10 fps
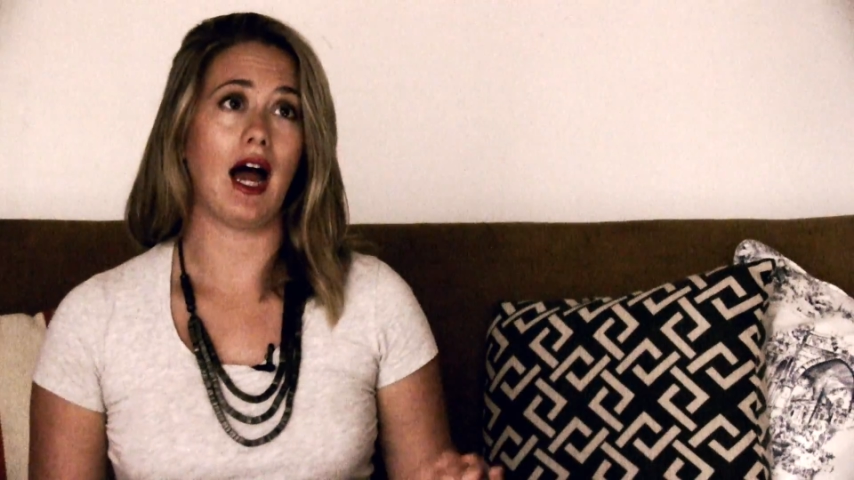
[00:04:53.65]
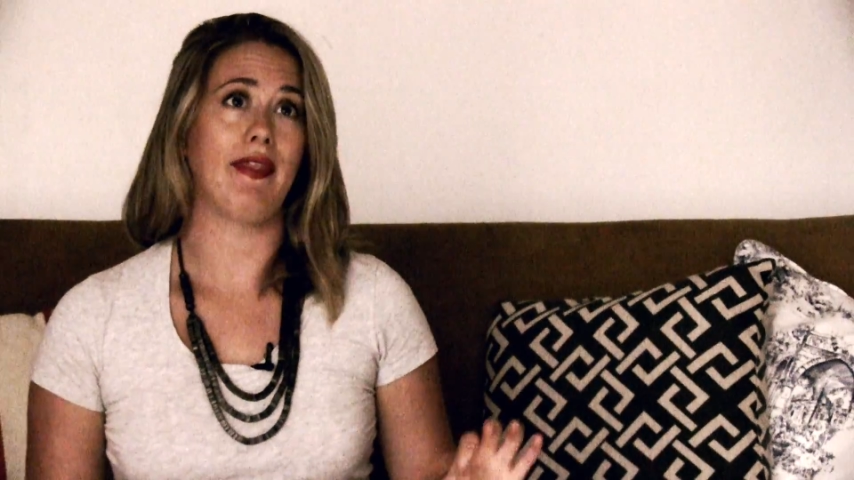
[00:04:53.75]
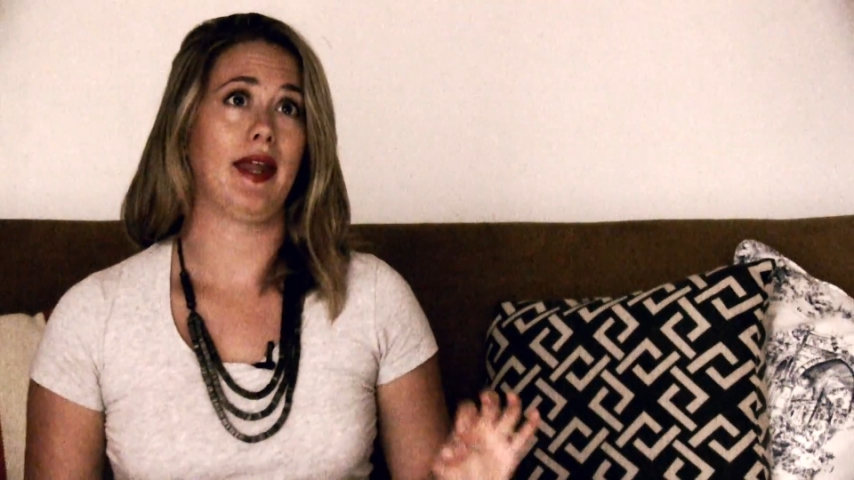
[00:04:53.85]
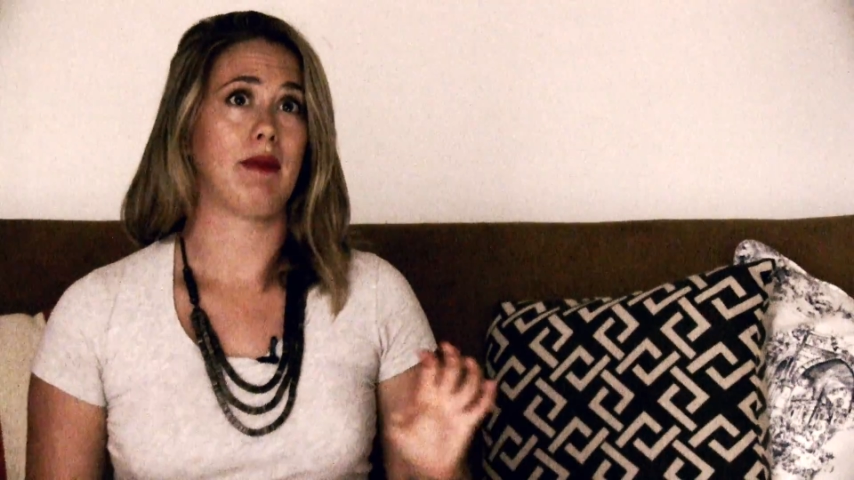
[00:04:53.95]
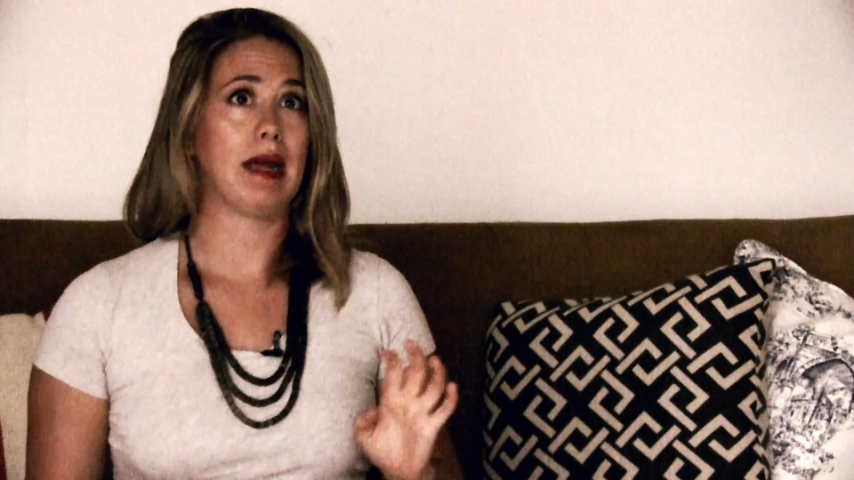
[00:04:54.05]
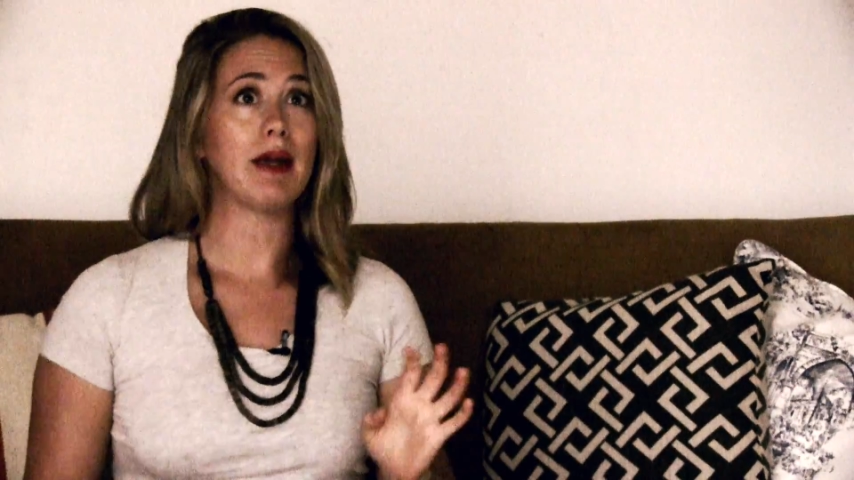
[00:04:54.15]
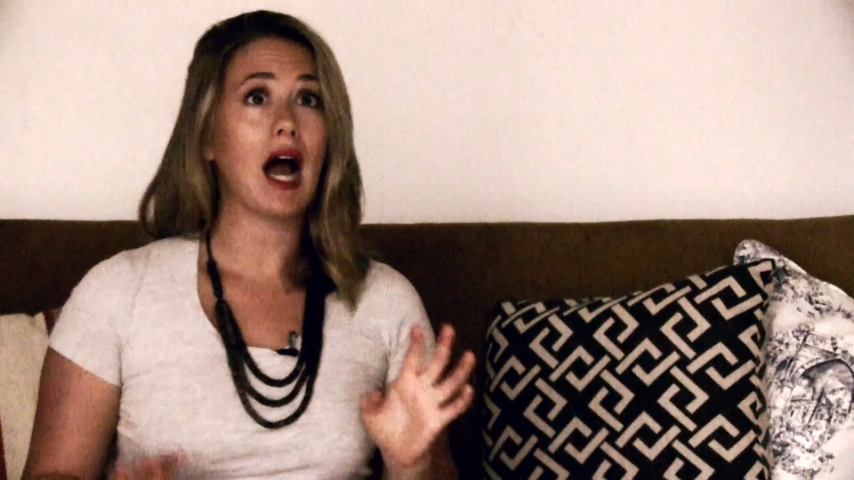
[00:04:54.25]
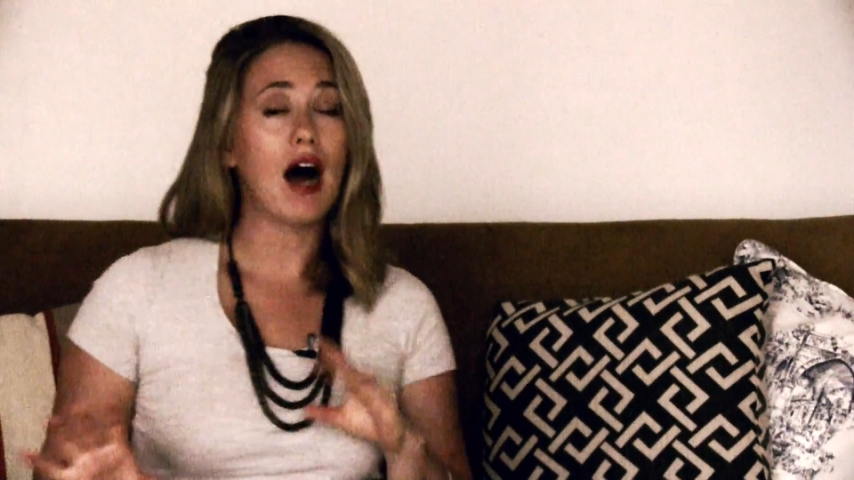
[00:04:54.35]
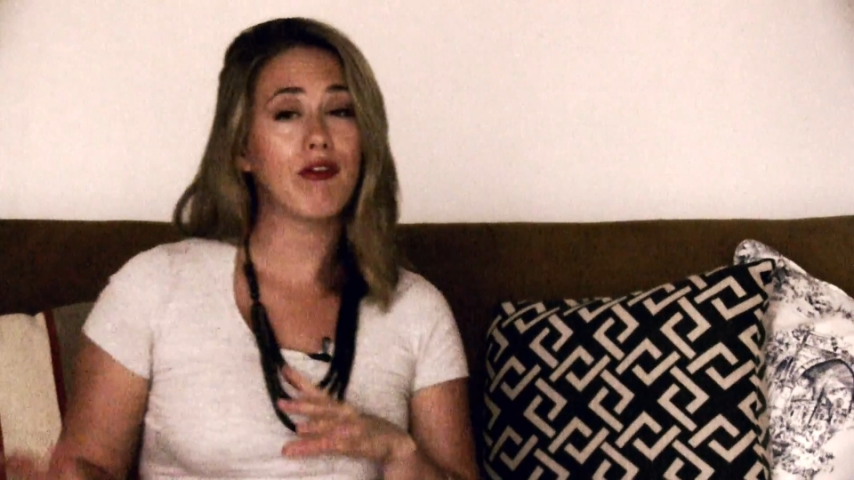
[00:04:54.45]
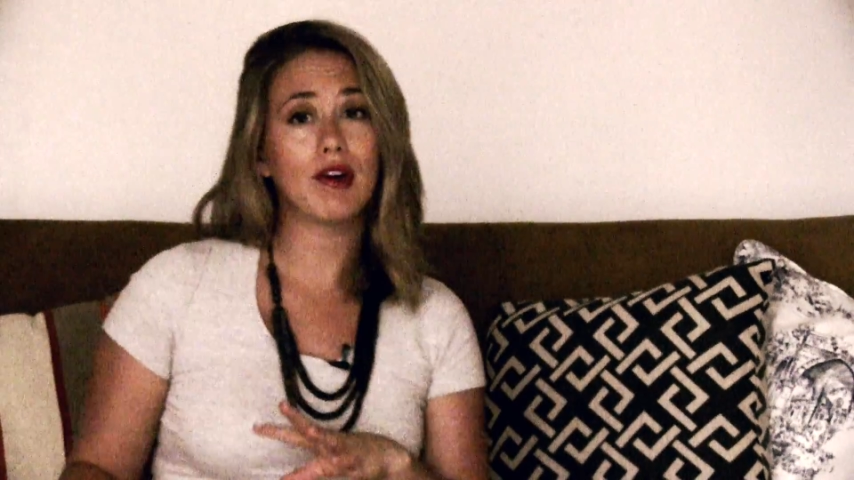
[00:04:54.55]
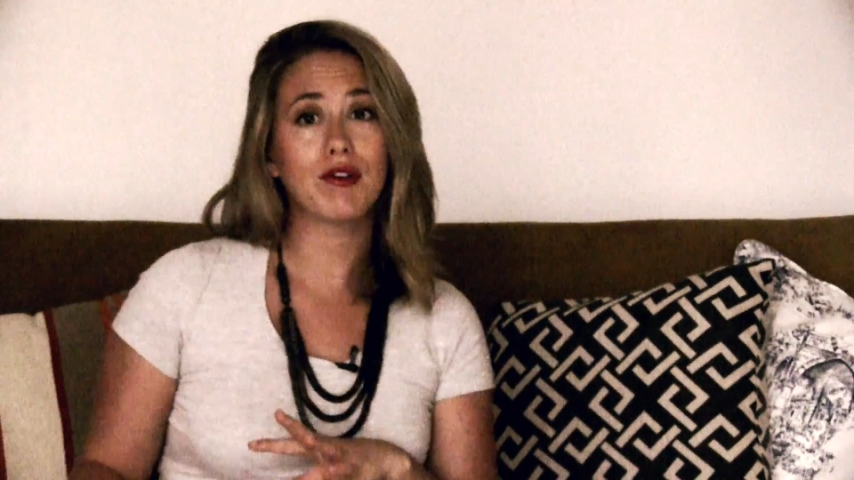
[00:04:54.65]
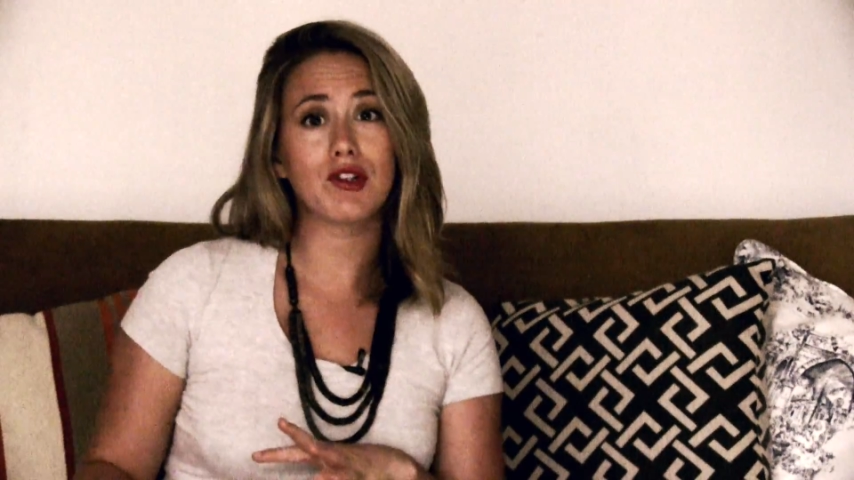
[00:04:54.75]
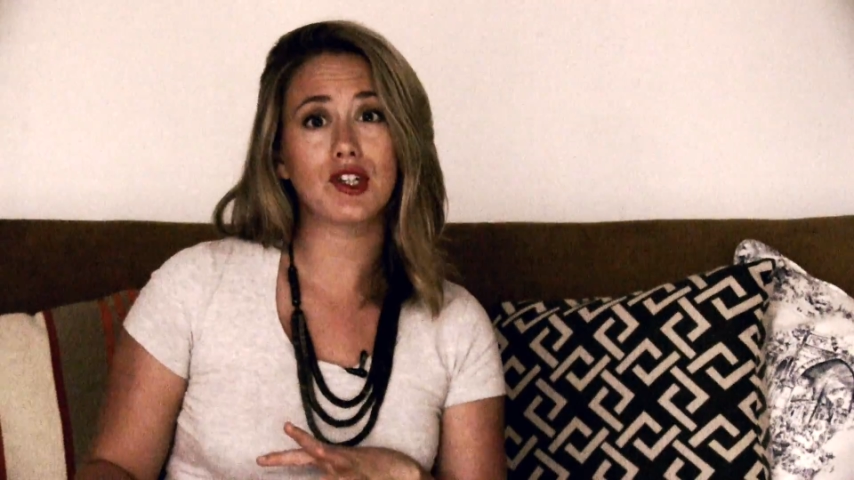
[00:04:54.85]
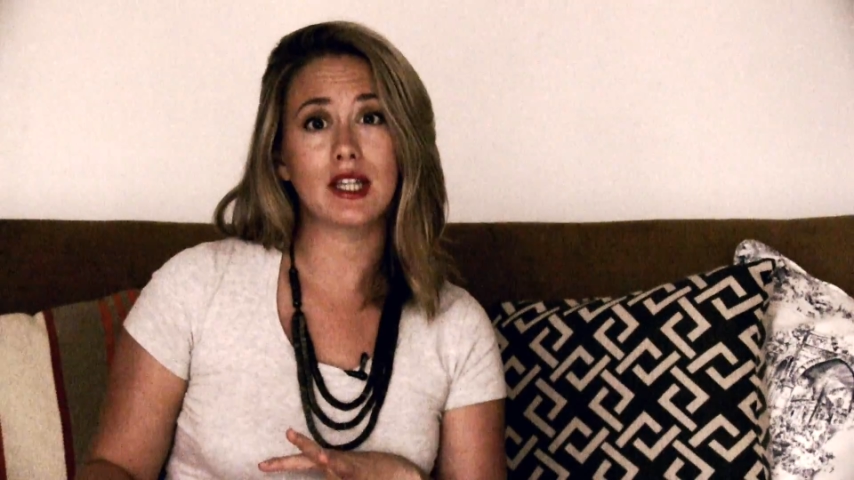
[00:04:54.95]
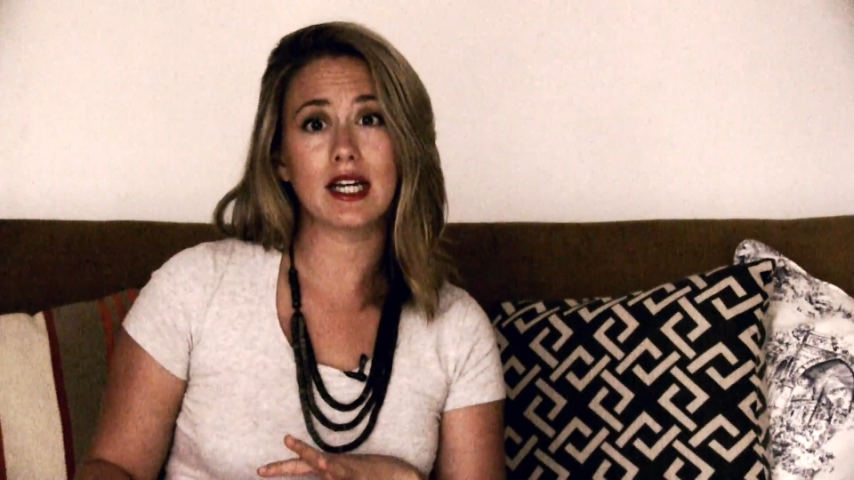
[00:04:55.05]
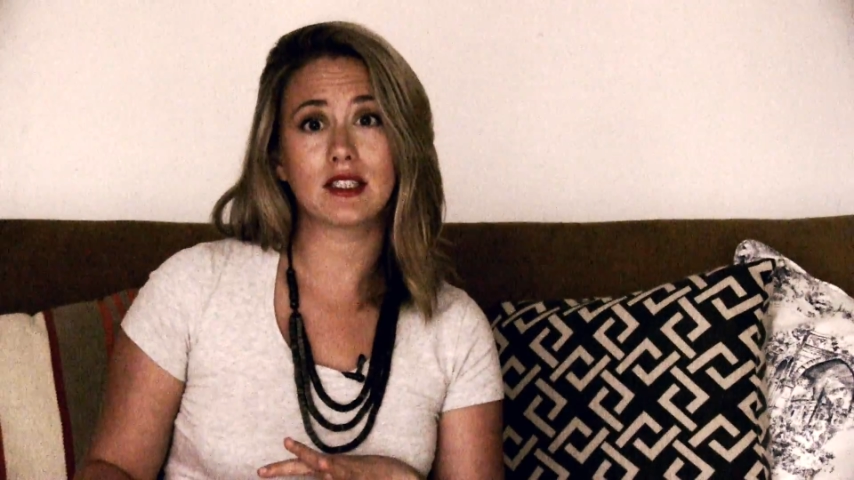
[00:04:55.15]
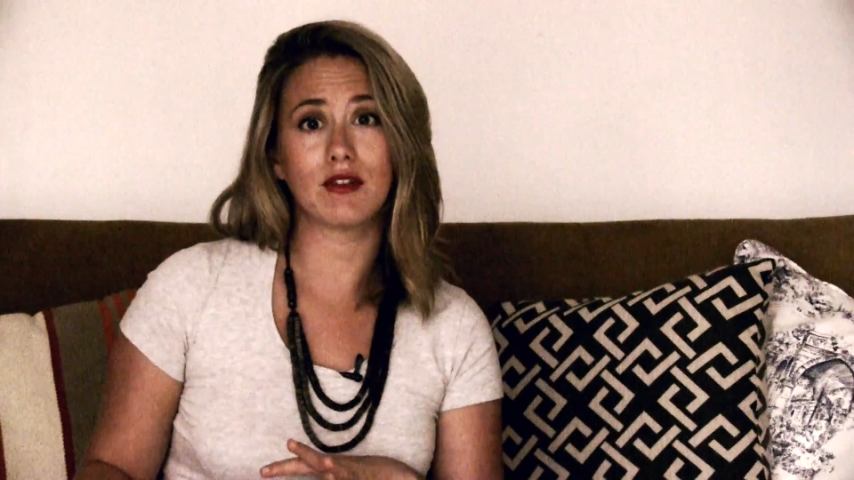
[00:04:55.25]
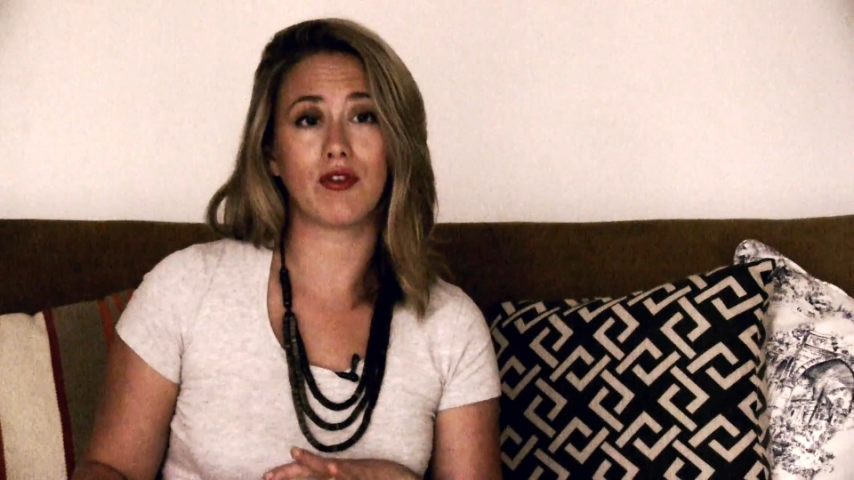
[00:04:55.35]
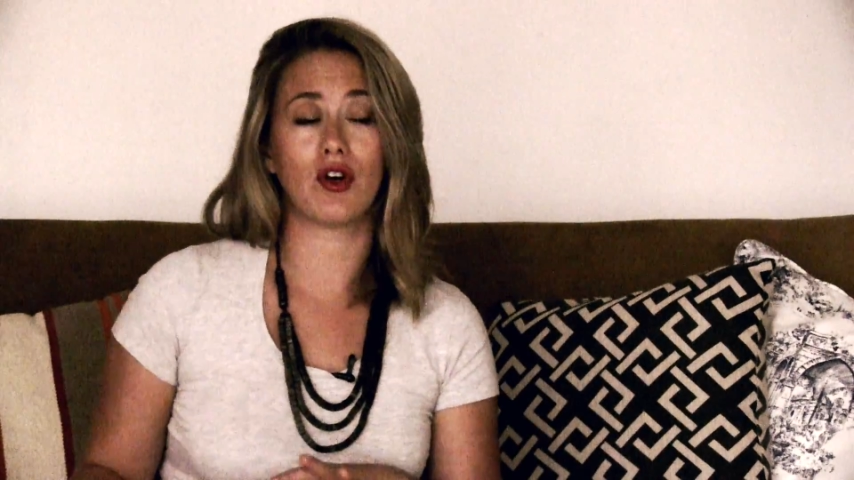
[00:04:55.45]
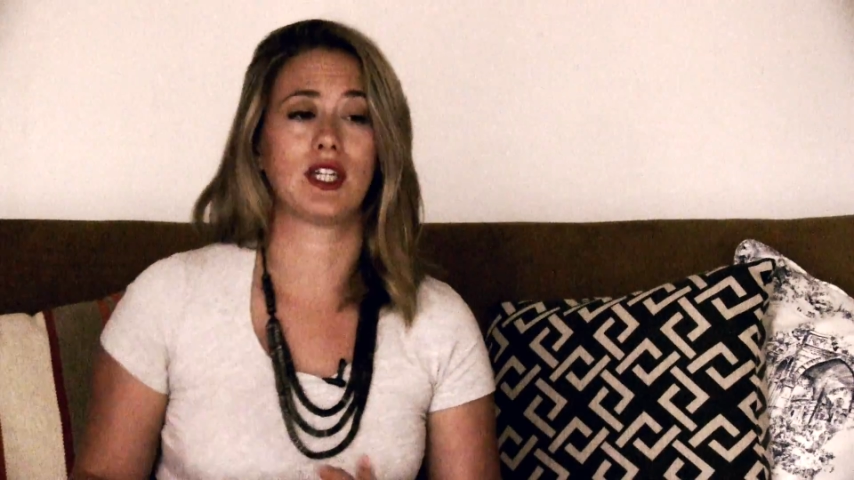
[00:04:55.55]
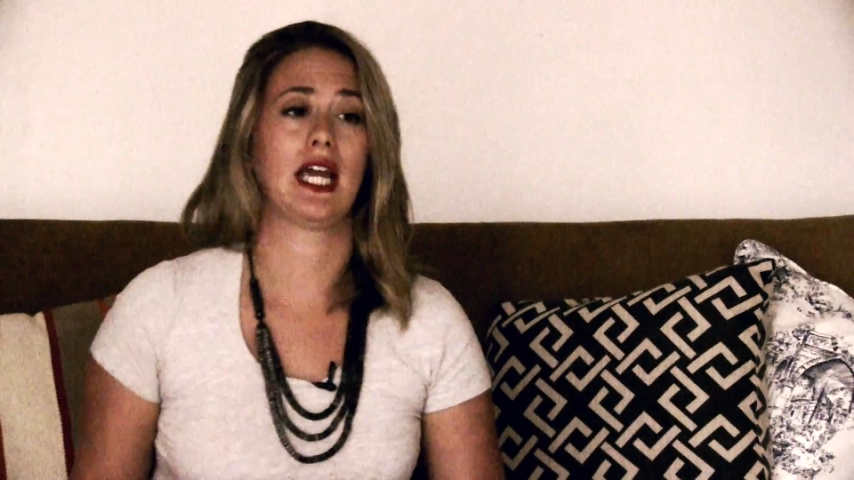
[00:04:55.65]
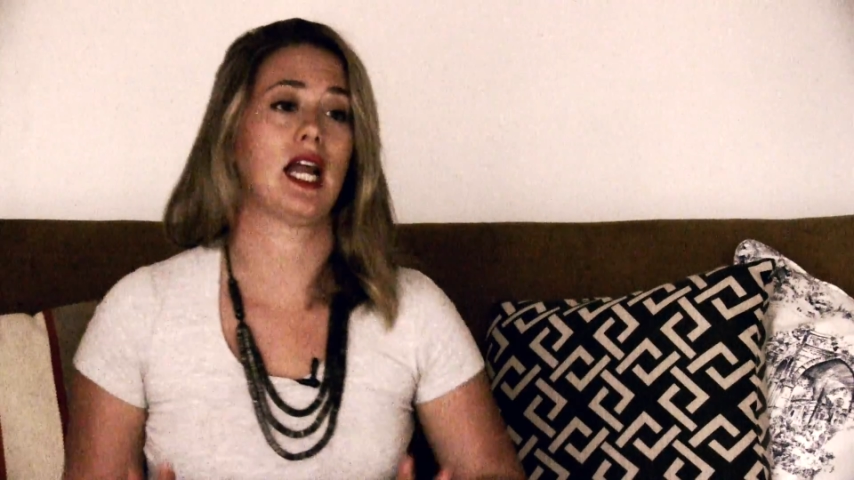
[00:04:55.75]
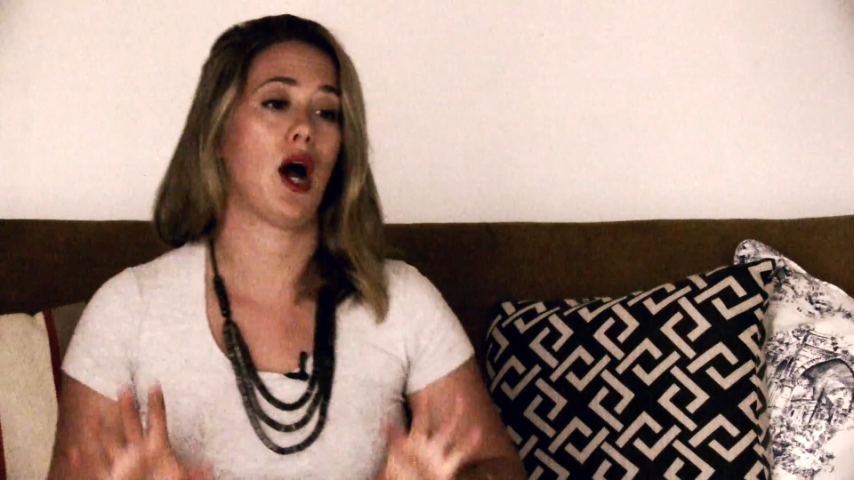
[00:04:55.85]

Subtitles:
and then maybe halfway through 2014,